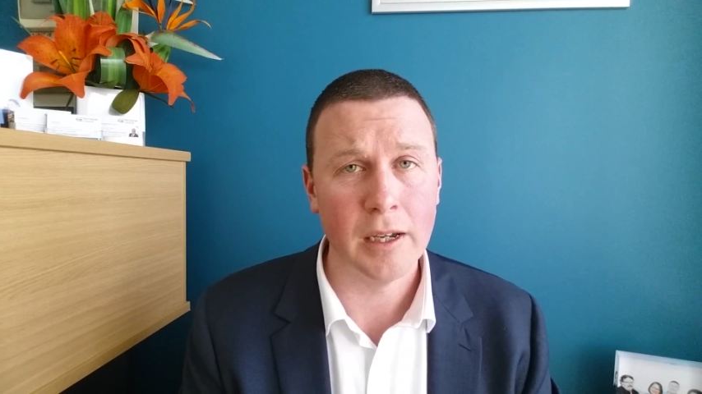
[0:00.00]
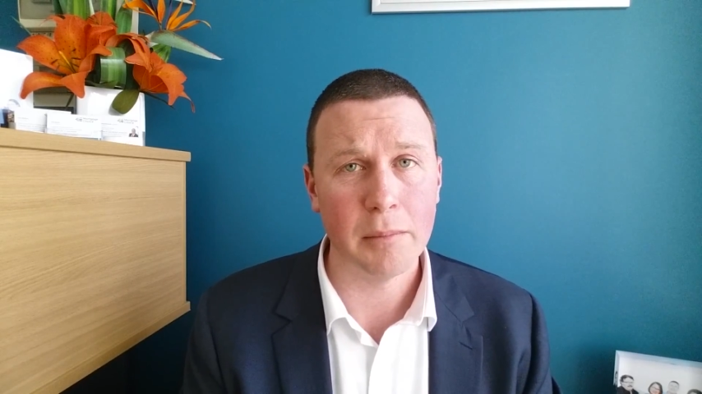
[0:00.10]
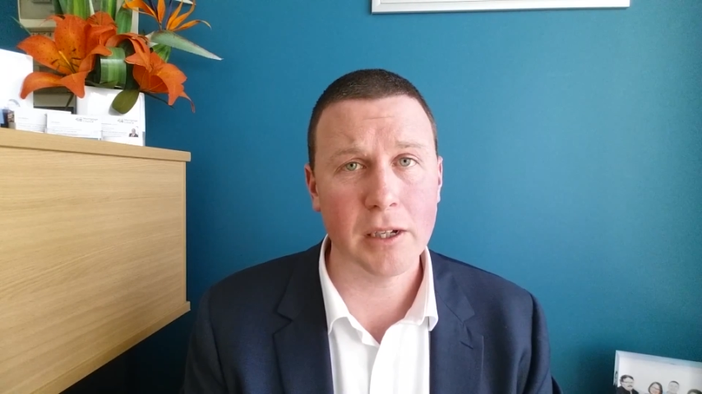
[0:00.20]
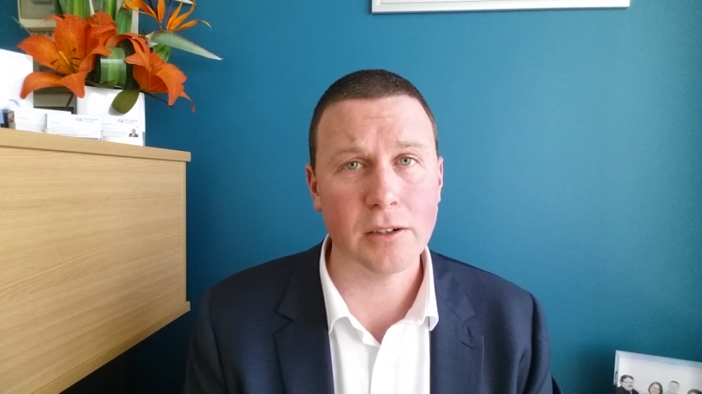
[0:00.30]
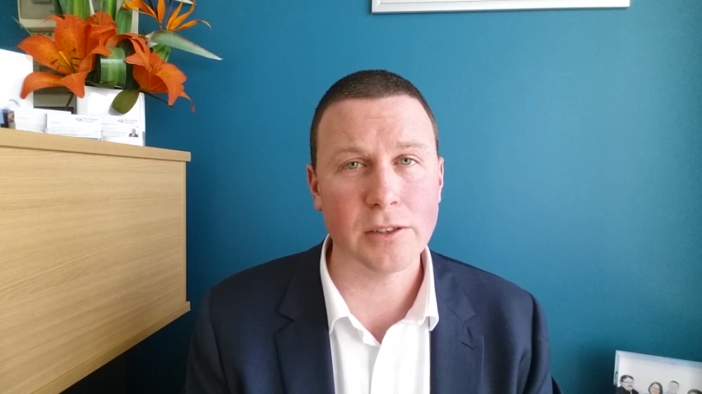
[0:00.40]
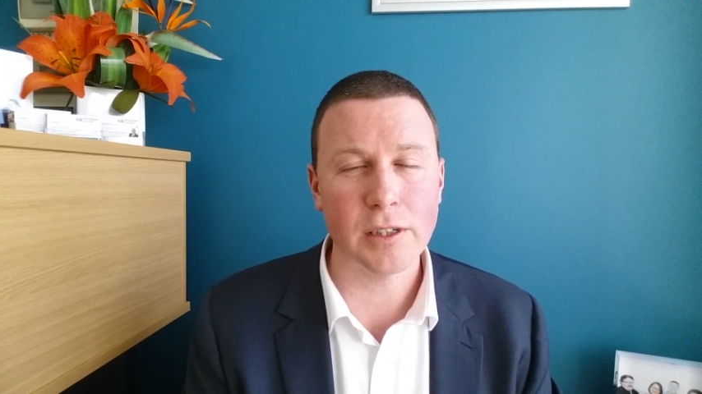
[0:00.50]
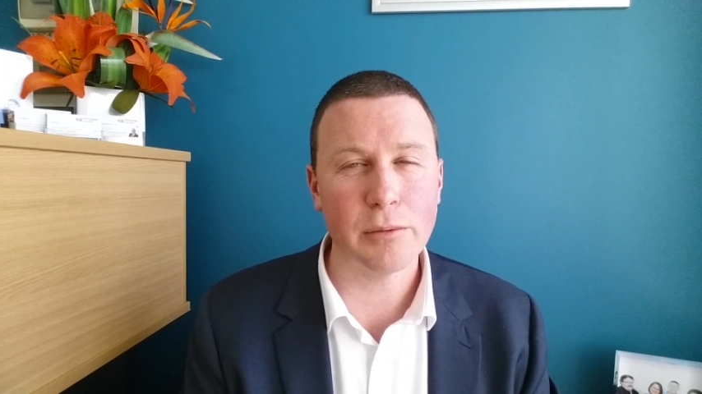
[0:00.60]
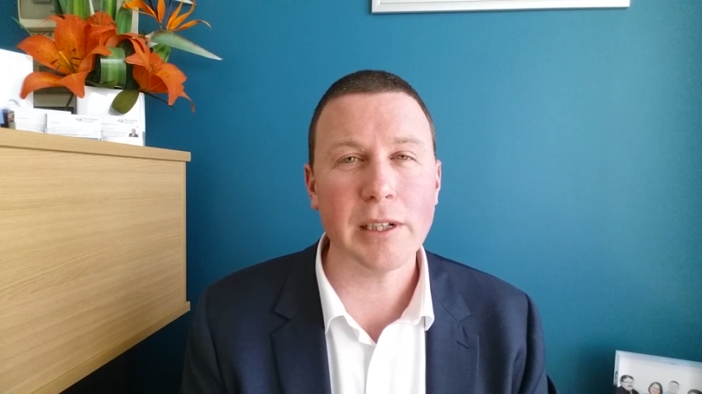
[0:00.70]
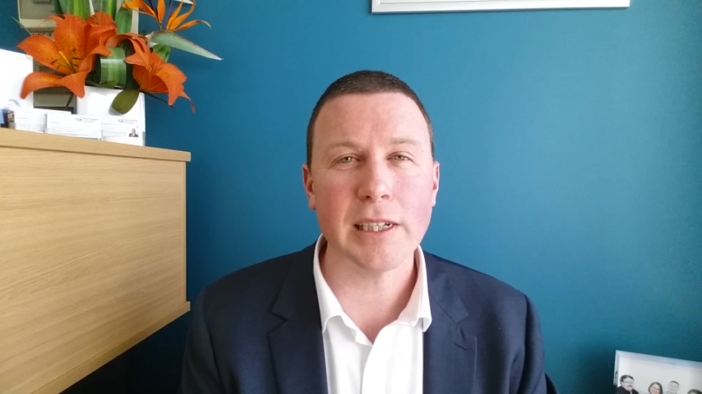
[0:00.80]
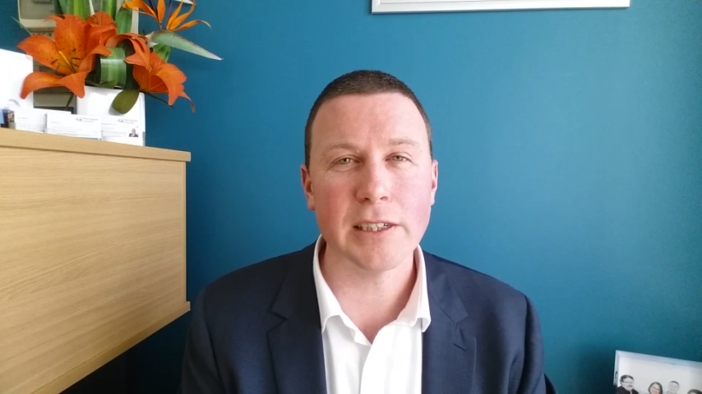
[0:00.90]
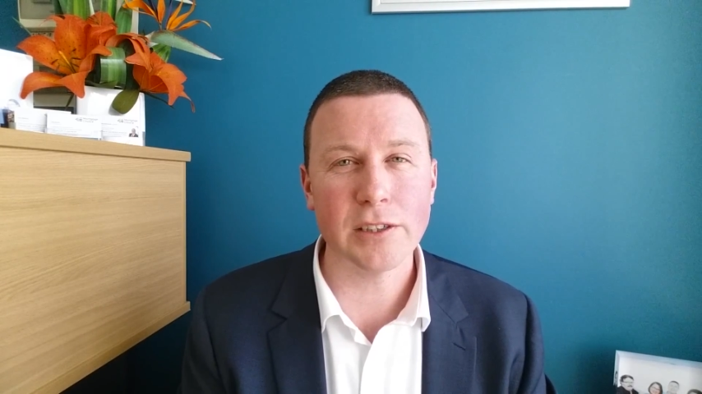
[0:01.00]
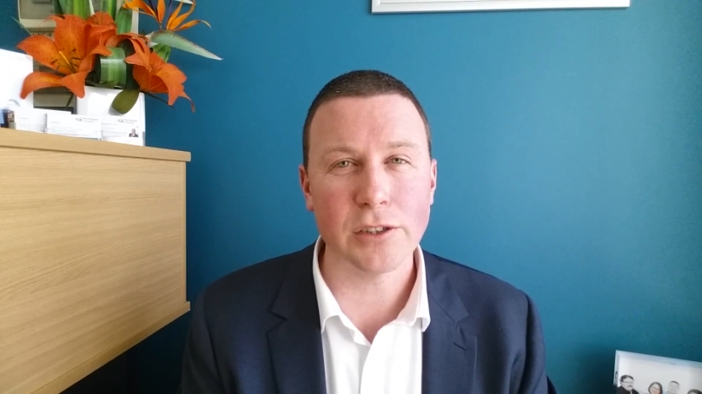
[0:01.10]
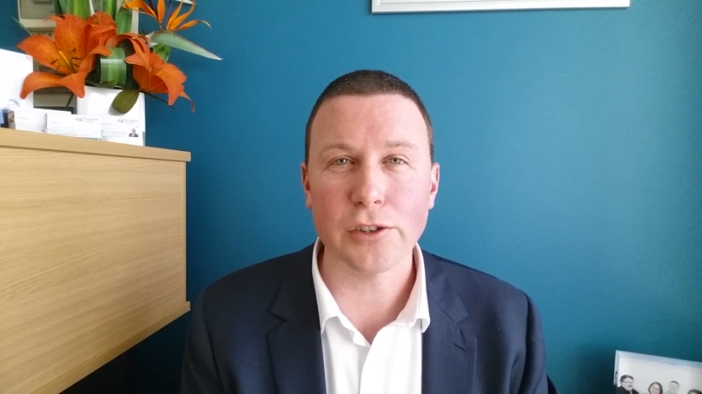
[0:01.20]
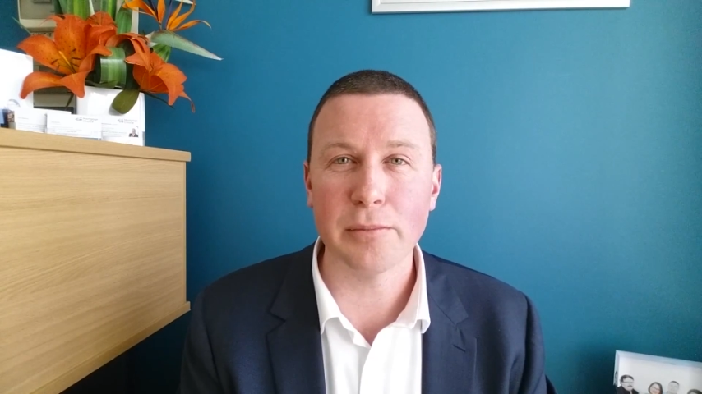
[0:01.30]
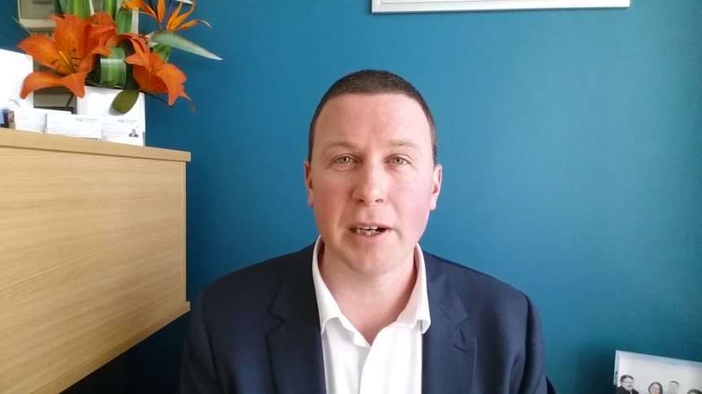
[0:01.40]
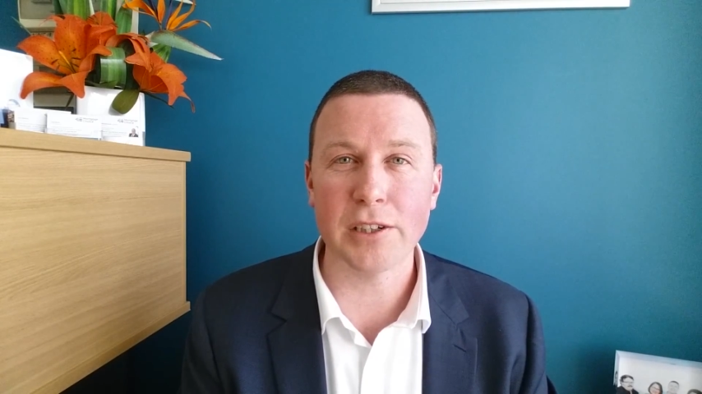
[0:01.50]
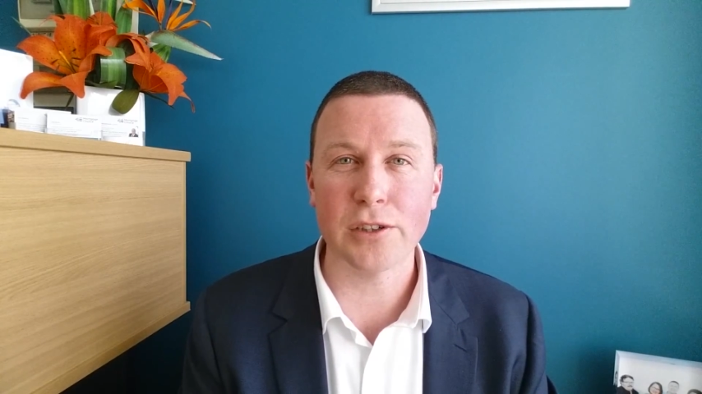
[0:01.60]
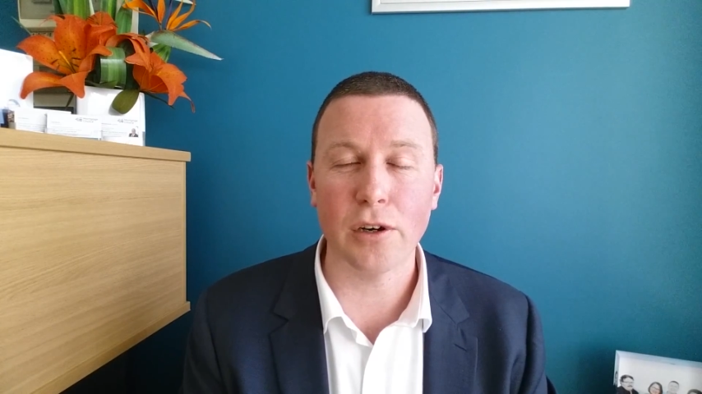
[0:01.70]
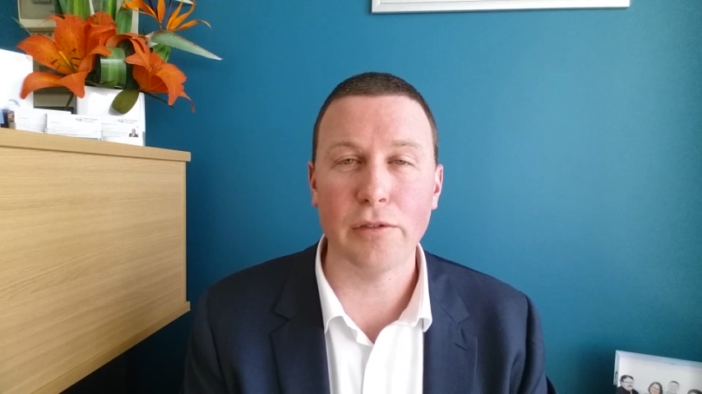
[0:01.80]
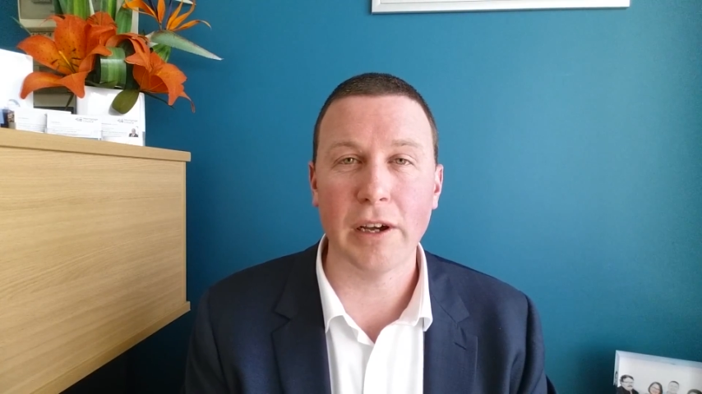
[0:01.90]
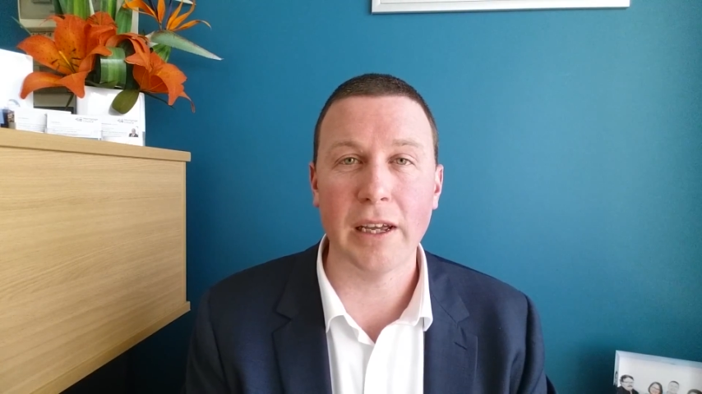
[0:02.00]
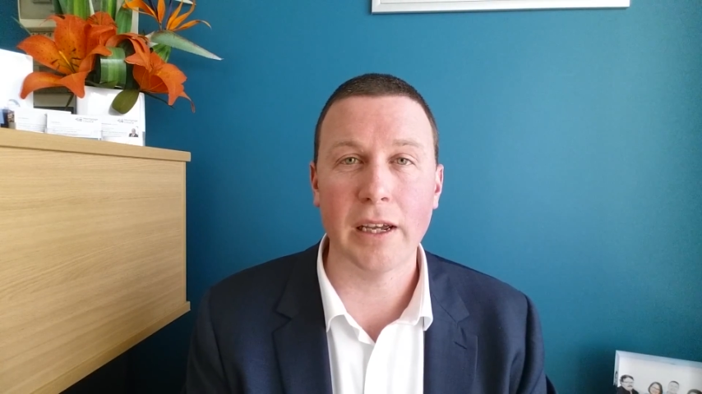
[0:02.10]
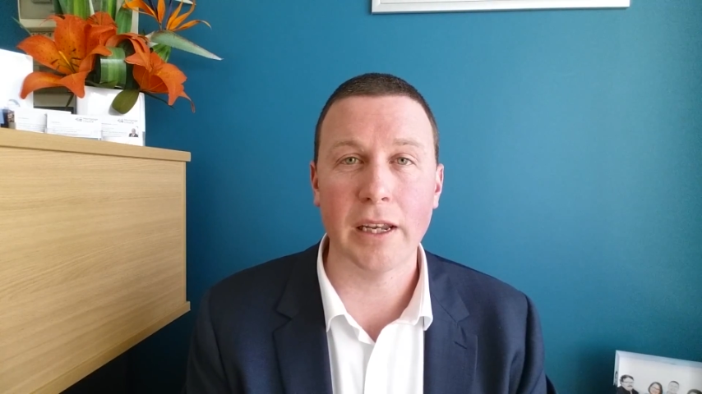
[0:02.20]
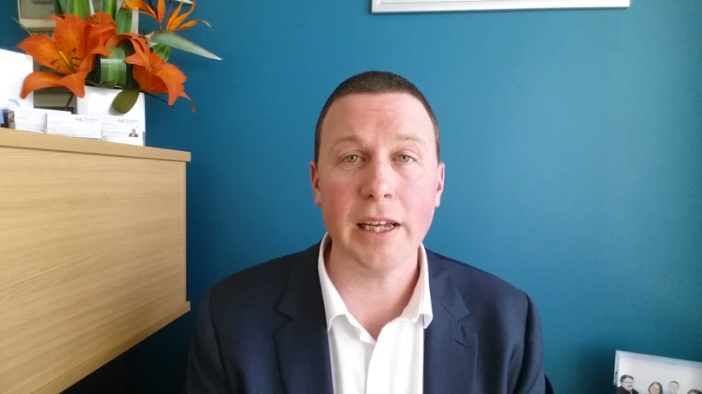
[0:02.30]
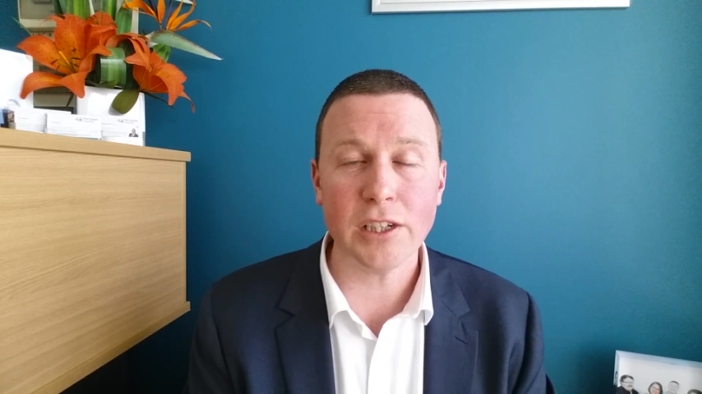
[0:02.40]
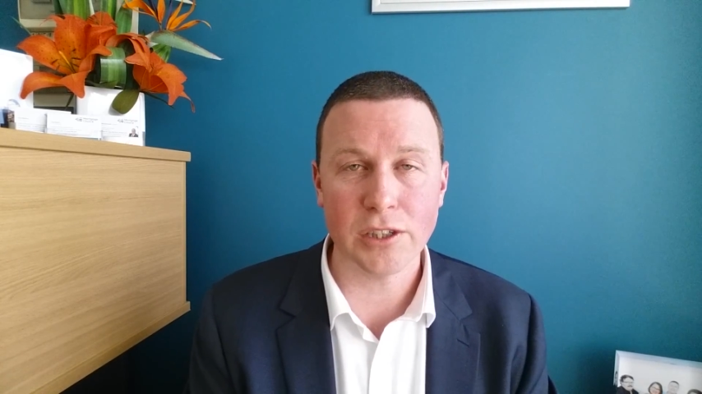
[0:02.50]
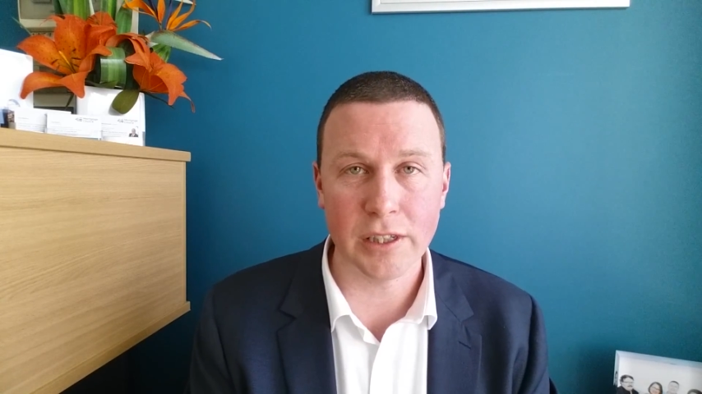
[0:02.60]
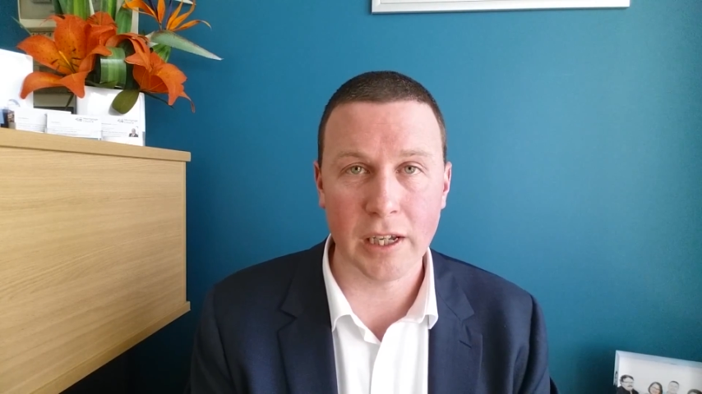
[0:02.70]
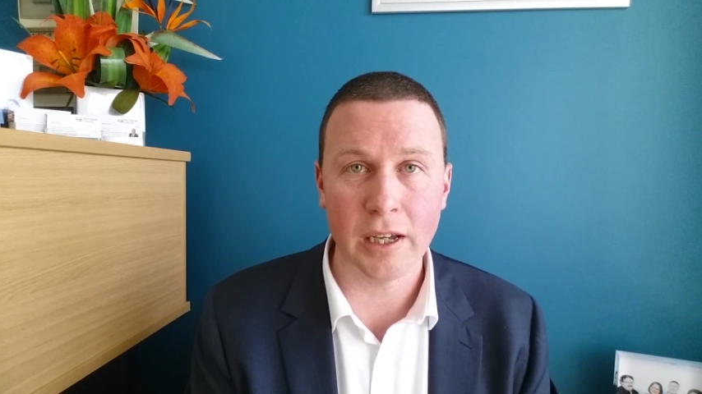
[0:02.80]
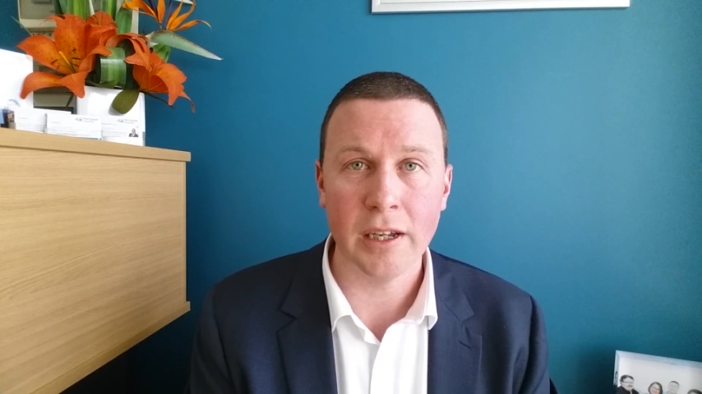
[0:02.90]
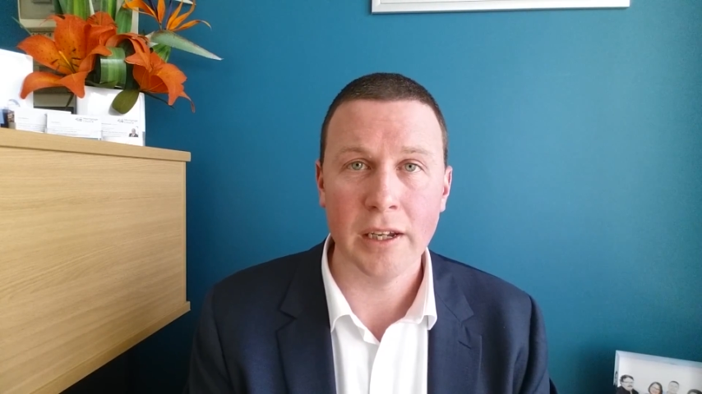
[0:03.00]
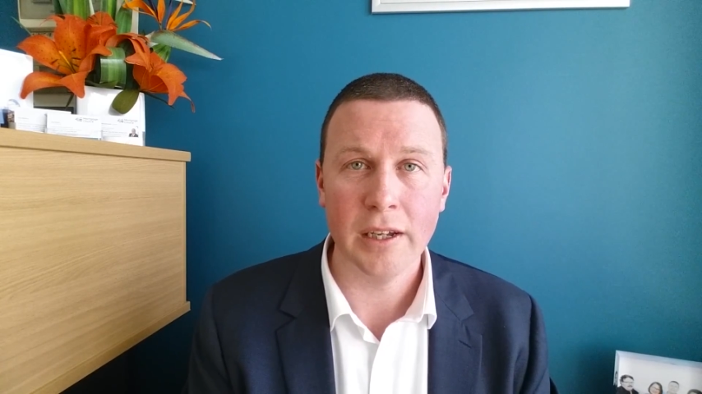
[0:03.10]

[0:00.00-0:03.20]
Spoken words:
because there really isn't too much of a connection there.